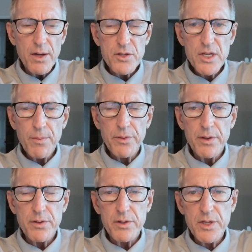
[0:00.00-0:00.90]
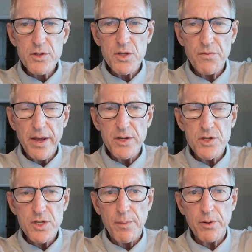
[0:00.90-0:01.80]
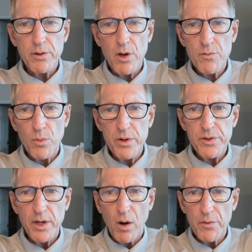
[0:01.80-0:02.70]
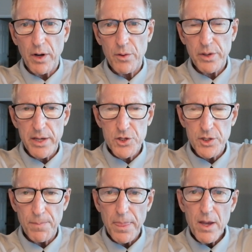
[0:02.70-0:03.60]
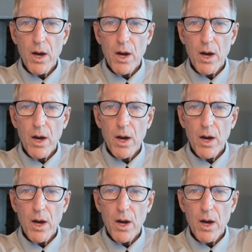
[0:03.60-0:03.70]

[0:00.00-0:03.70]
Some of the disadvantages I'm going to go over with you are the location.